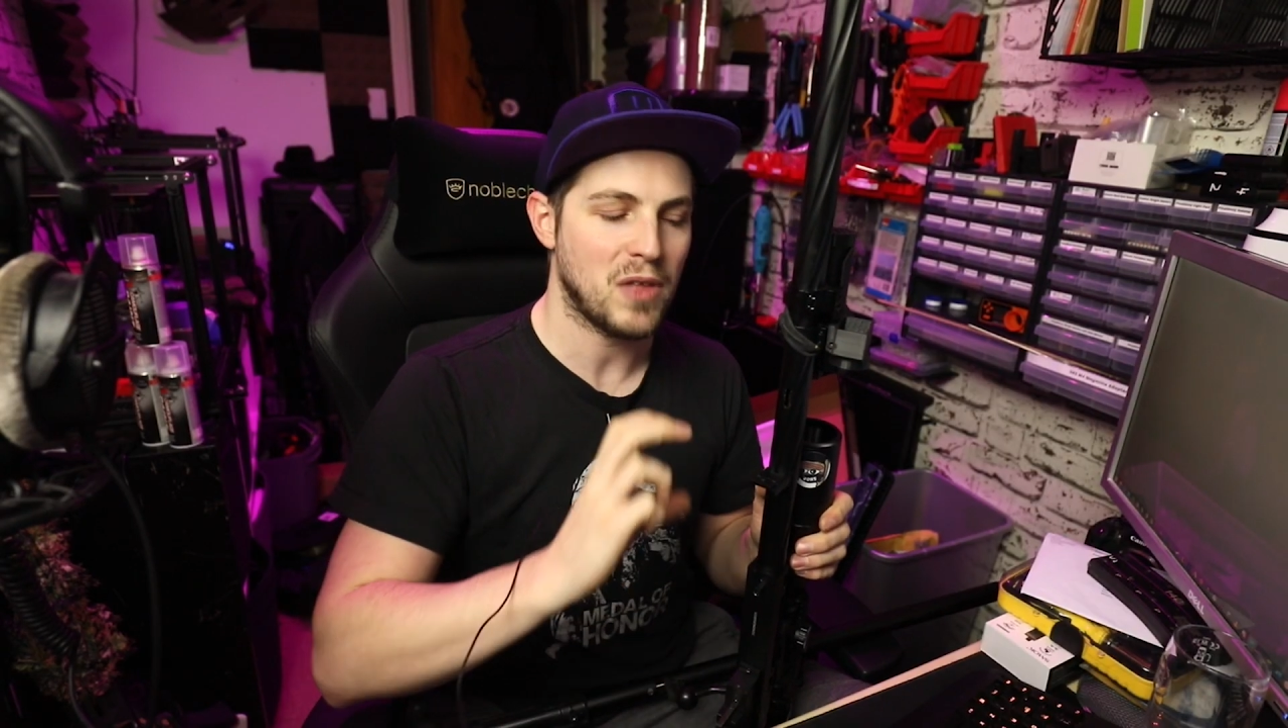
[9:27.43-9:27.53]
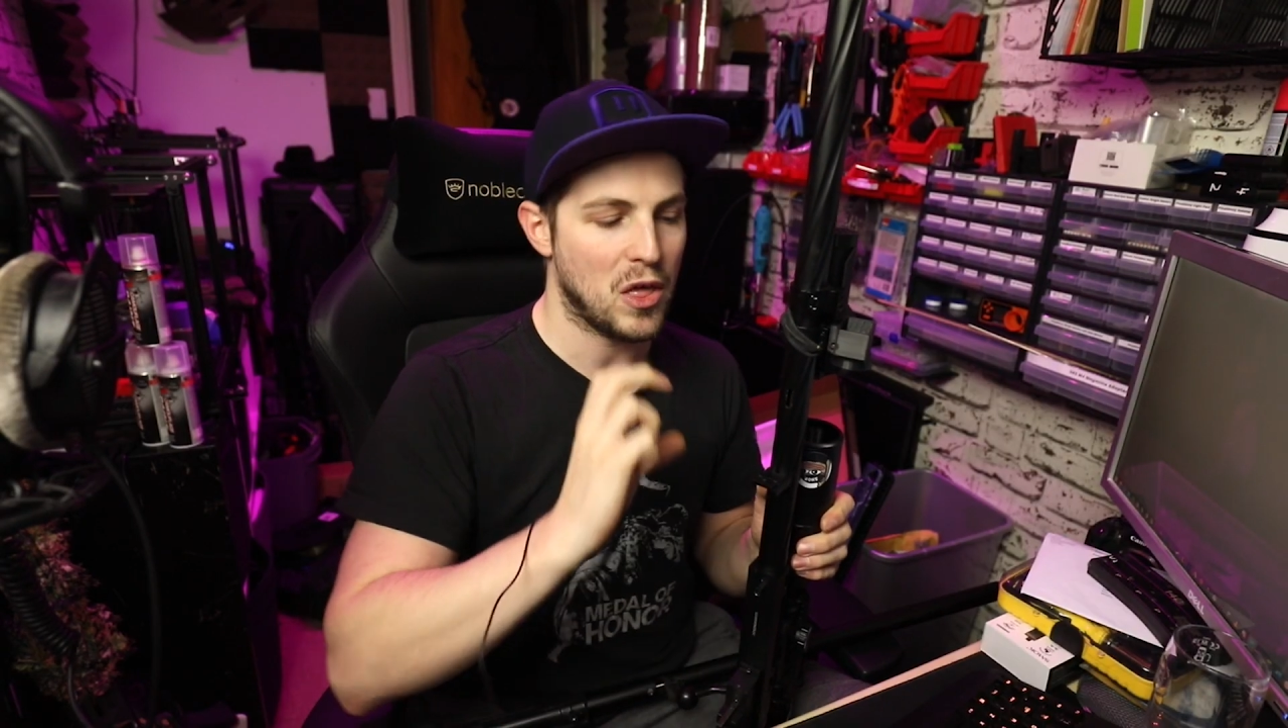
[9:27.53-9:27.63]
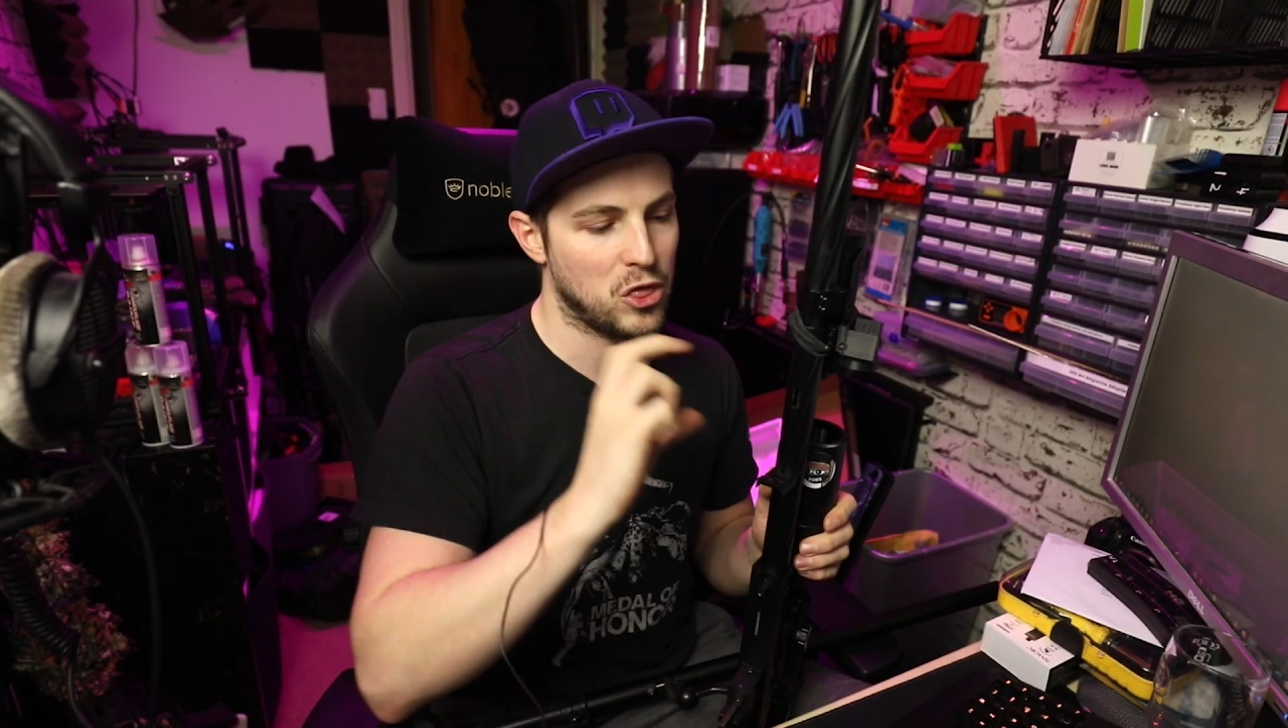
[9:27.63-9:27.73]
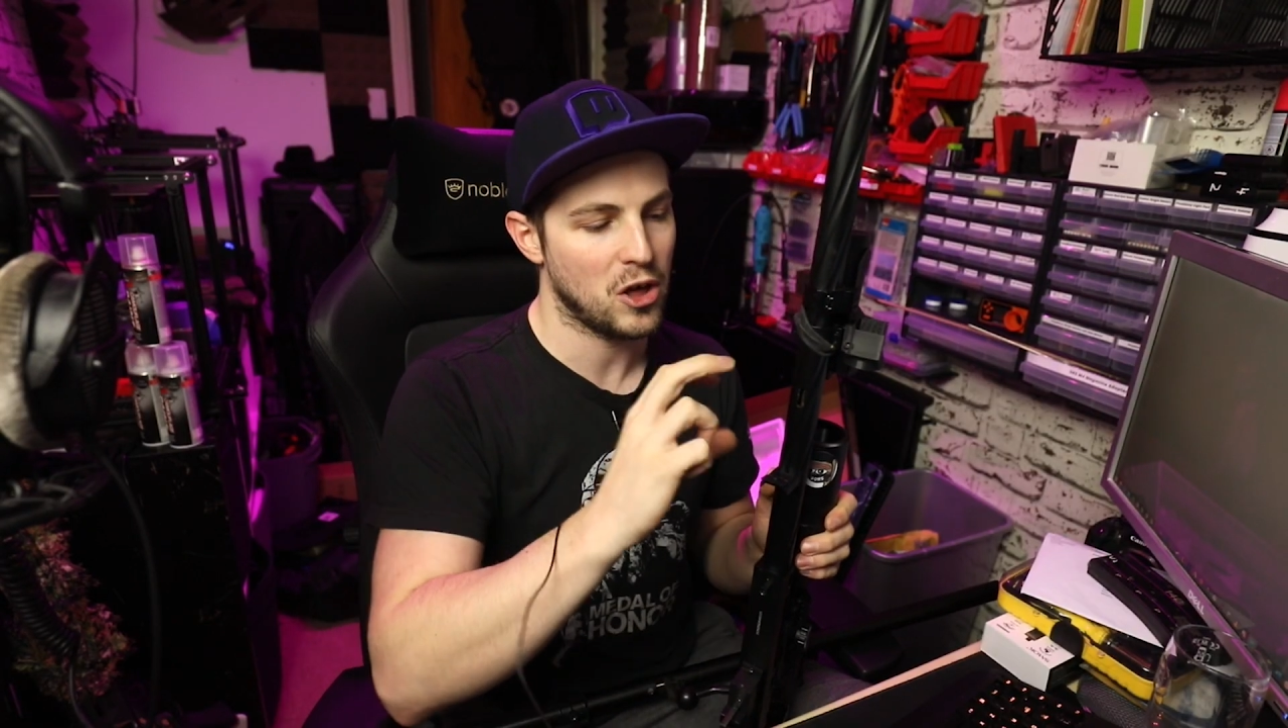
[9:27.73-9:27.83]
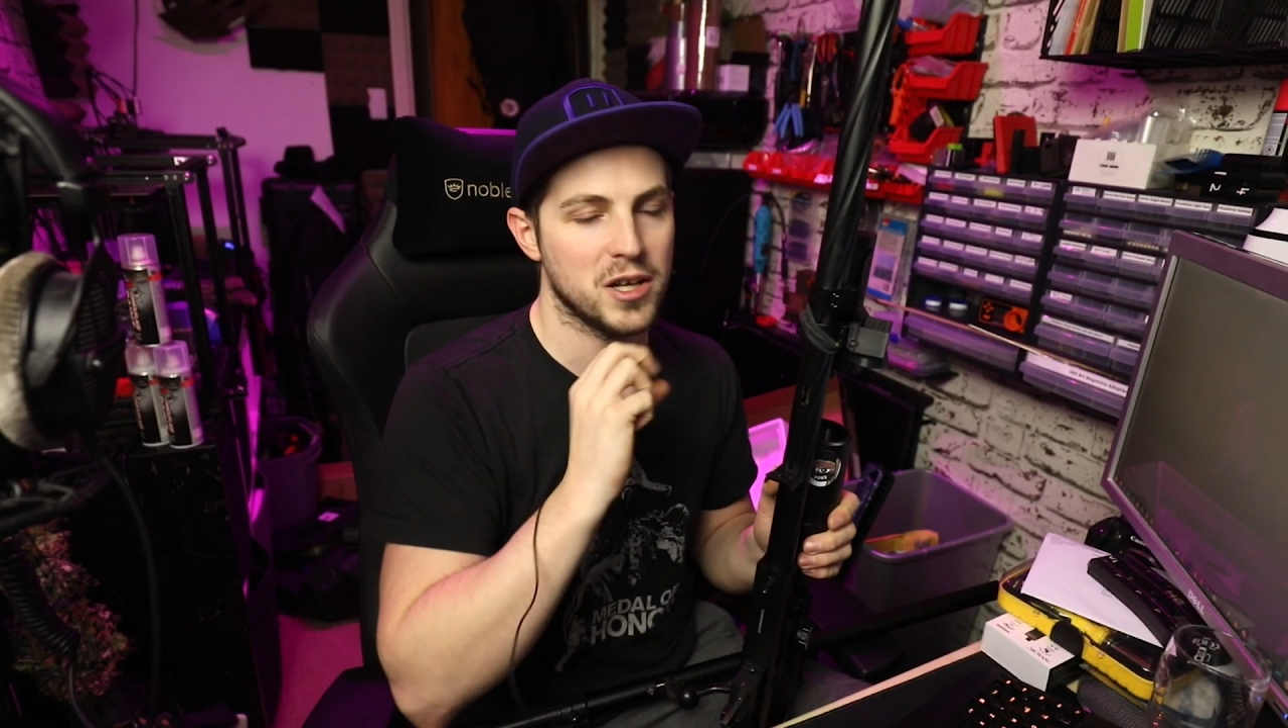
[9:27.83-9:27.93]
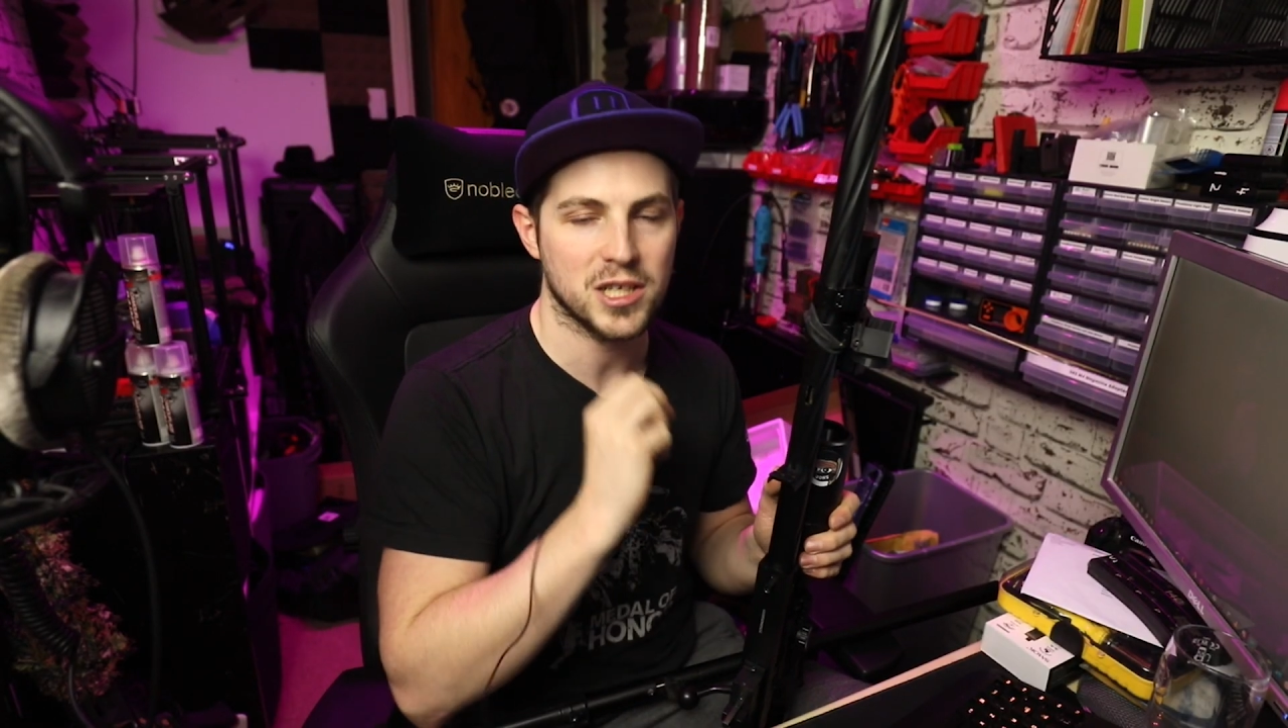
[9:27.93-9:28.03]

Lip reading: that third